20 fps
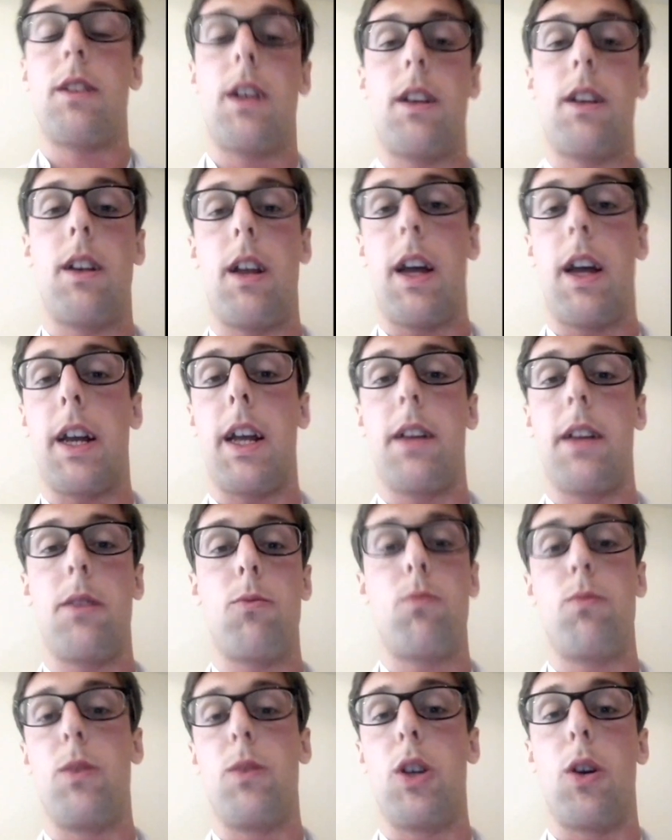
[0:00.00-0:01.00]
and again,
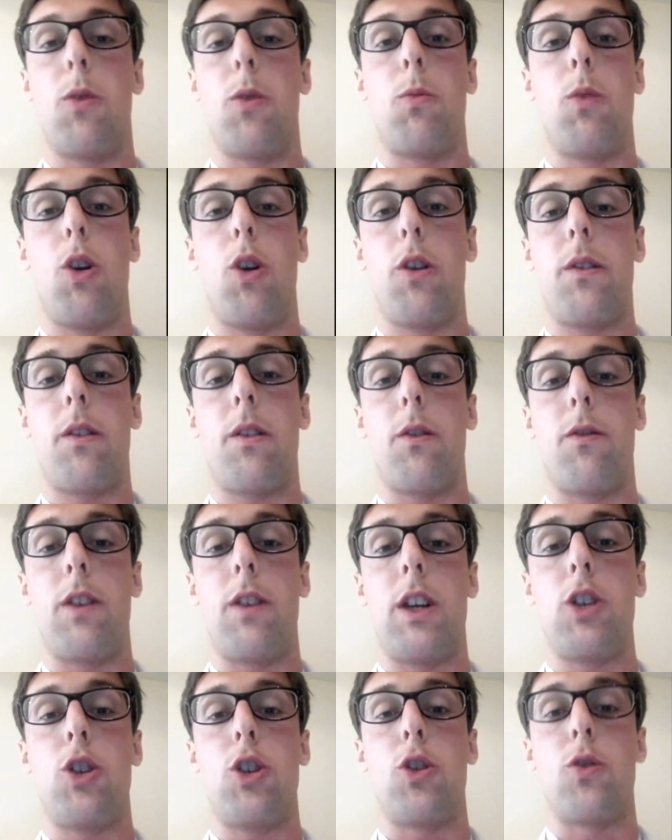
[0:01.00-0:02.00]
lots of
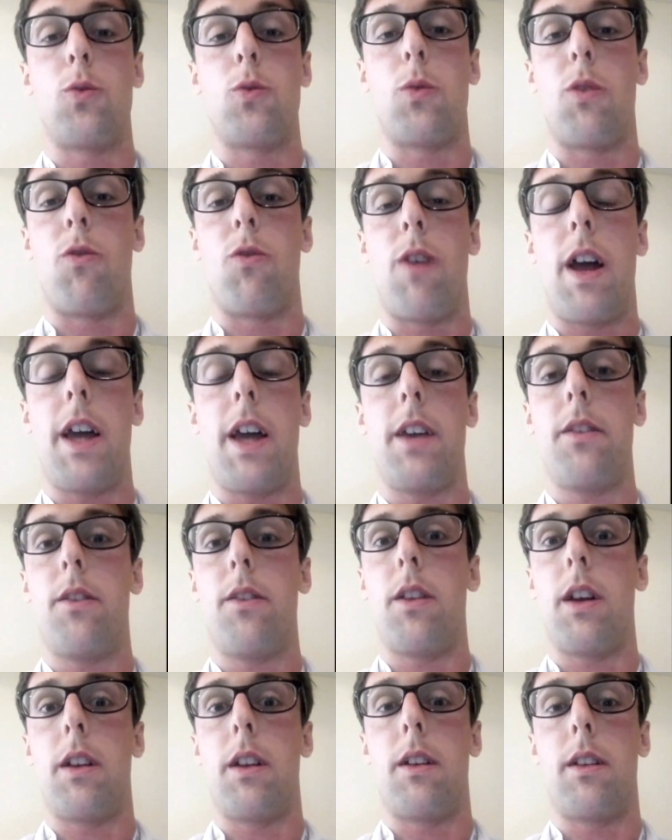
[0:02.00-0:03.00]
issues were
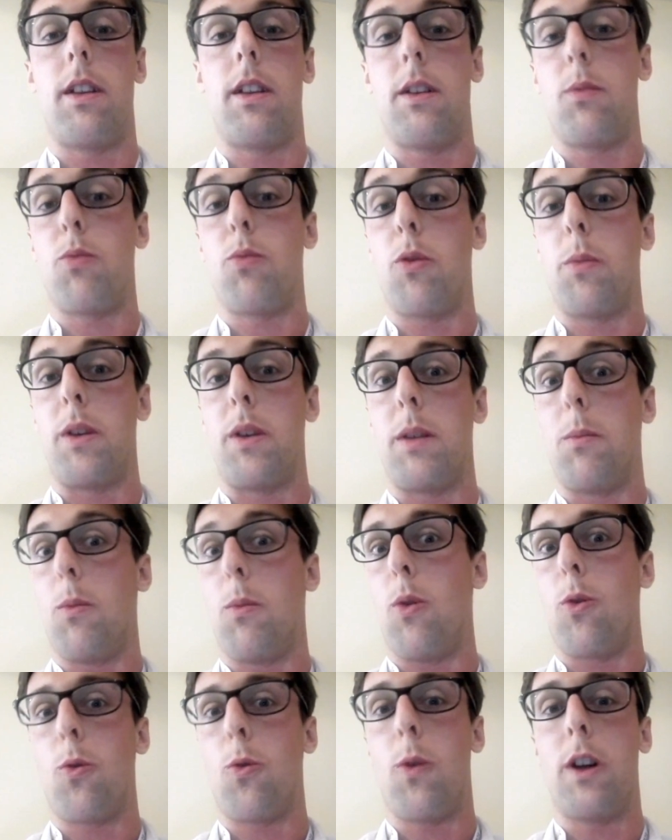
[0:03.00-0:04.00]
raised, and there's probably
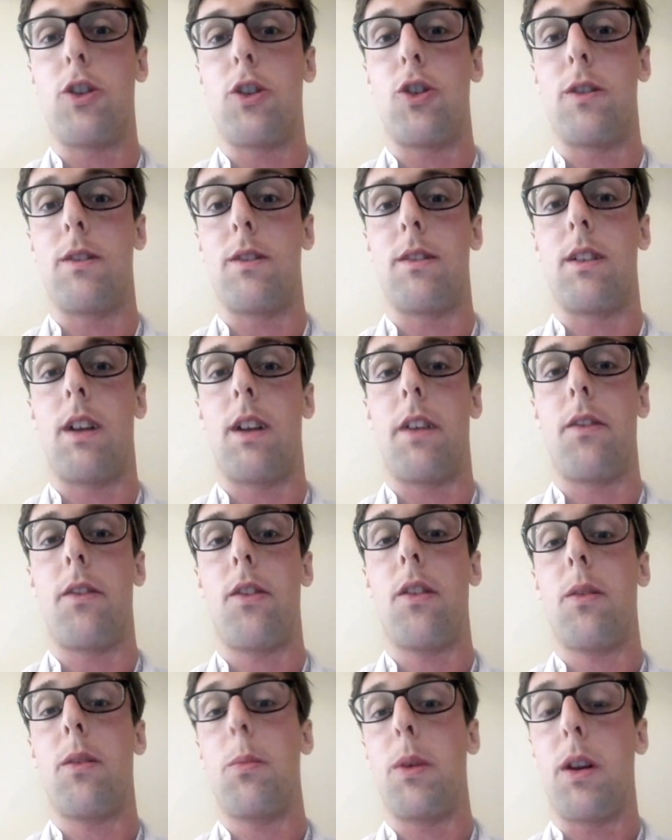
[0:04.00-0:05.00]
more questions than
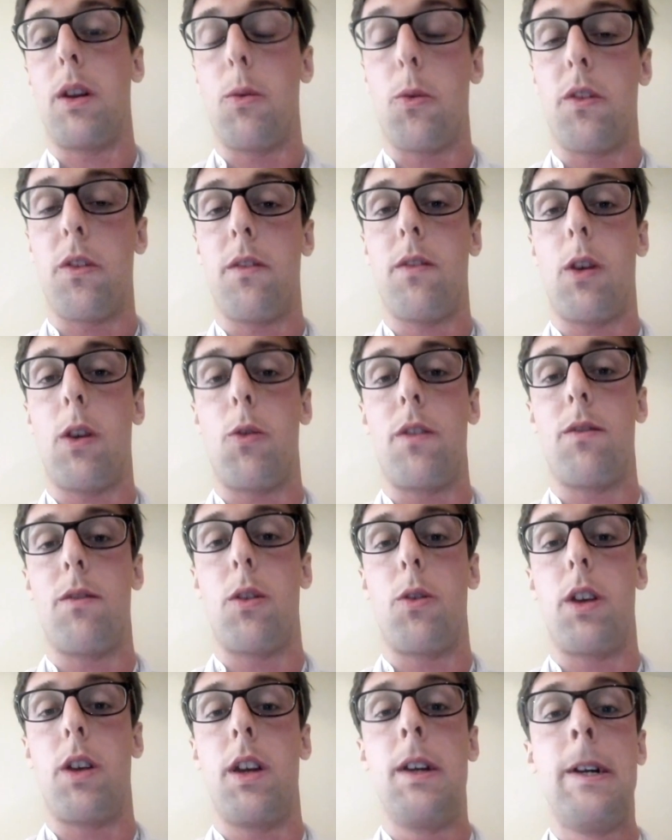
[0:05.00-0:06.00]
answers, but it was a
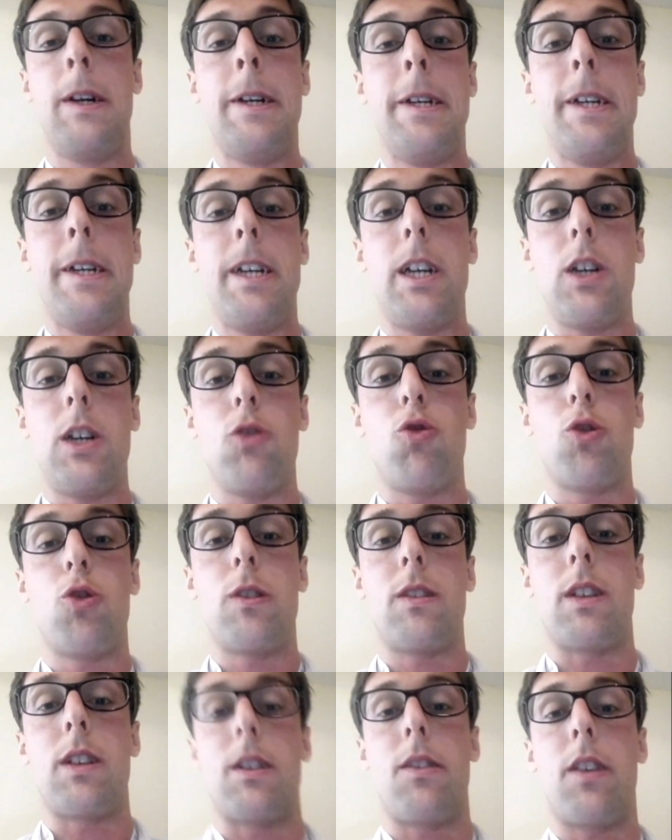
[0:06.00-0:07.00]
very
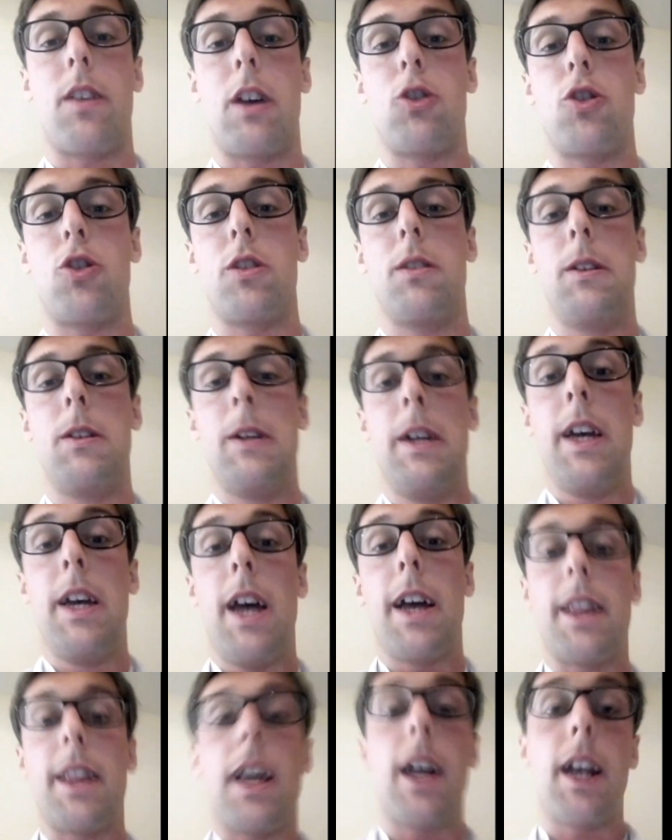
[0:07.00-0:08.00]
interesting session.
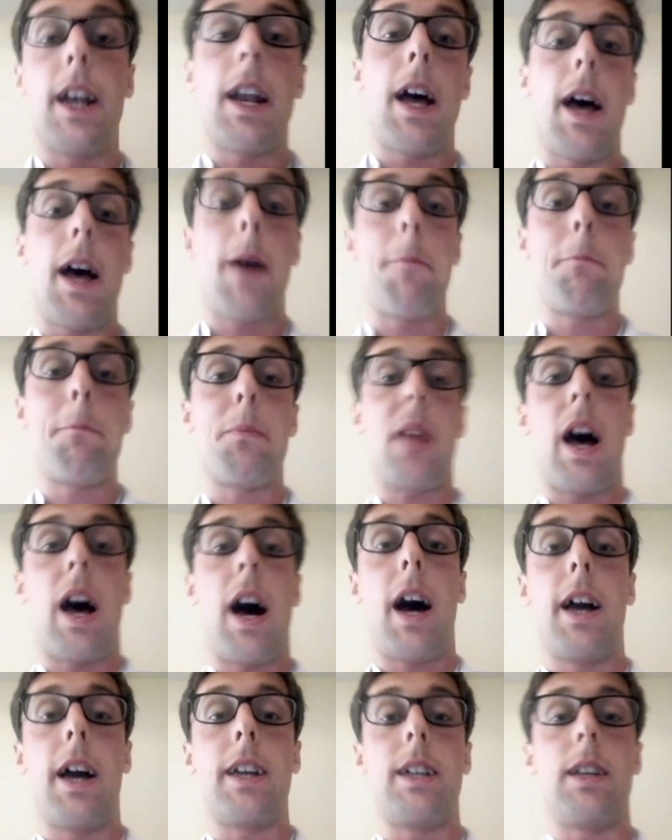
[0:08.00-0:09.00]
And then
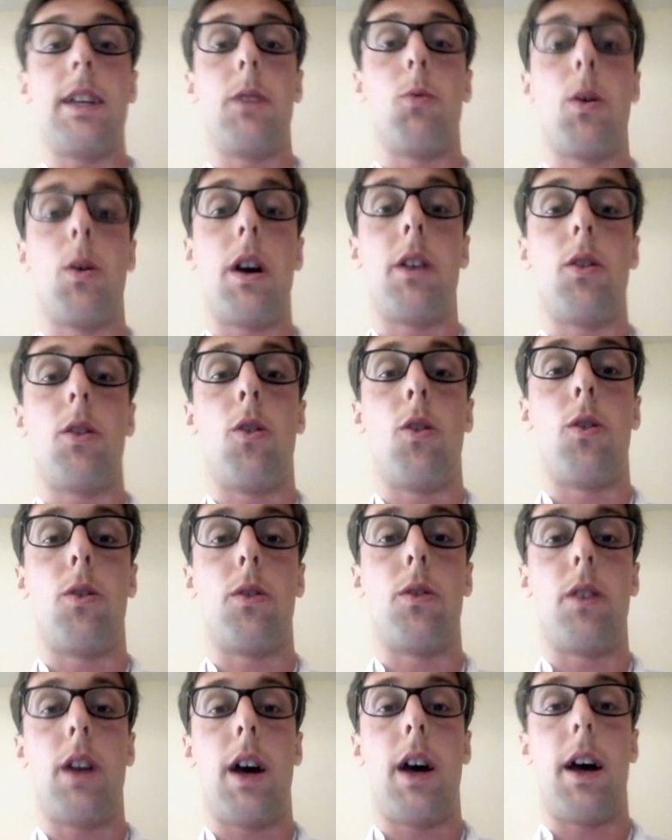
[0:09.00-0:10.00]
I did one
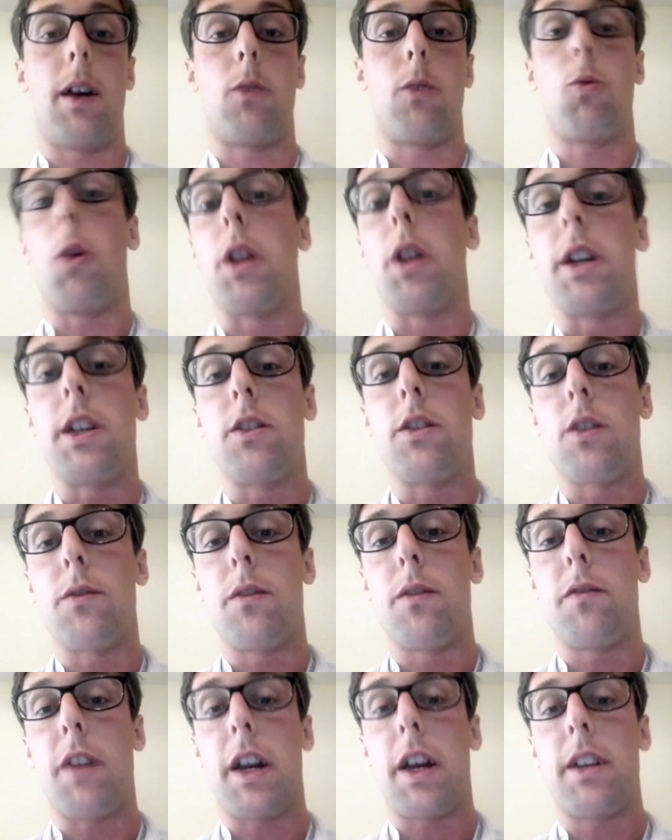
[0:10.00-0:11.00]
on qualities of
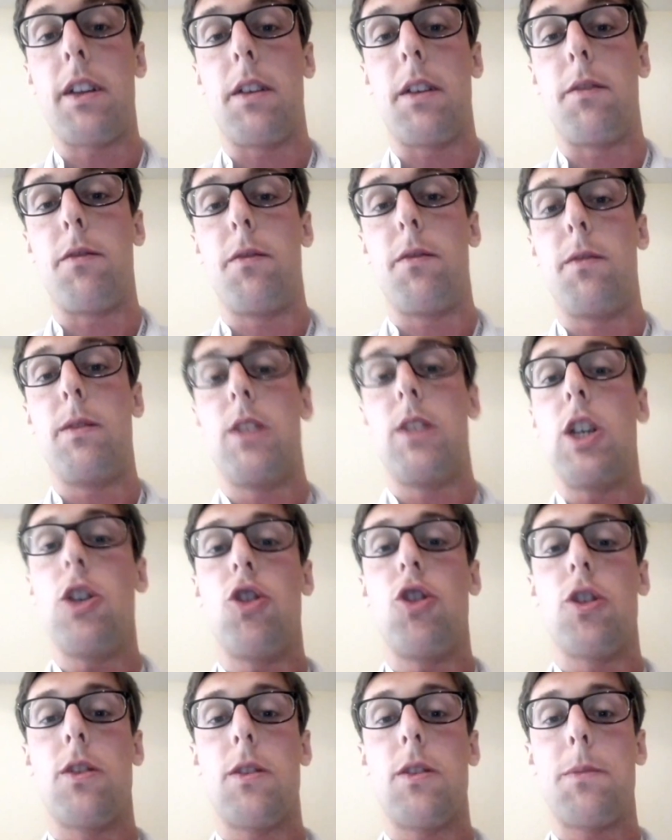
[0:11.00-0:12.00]
effective
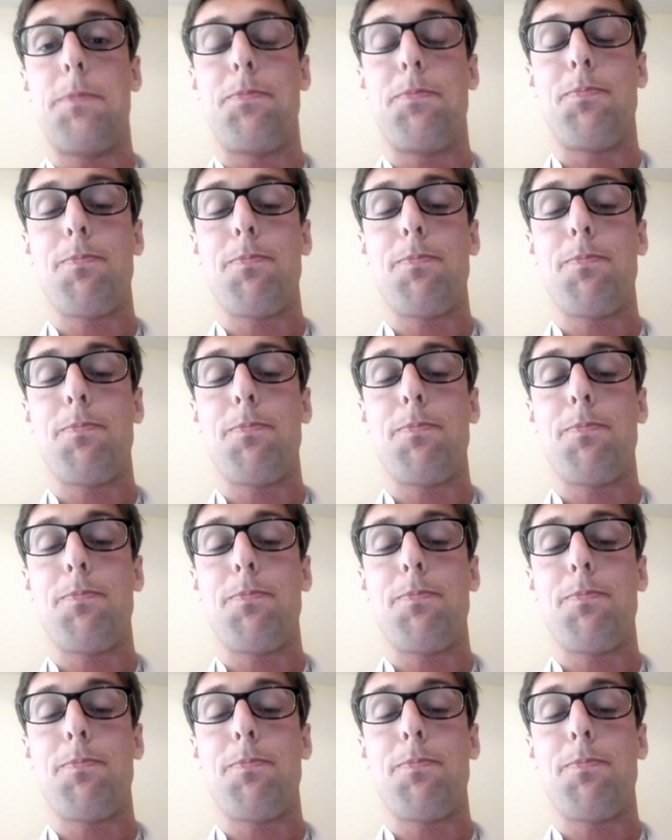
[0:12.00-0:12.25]
teachers,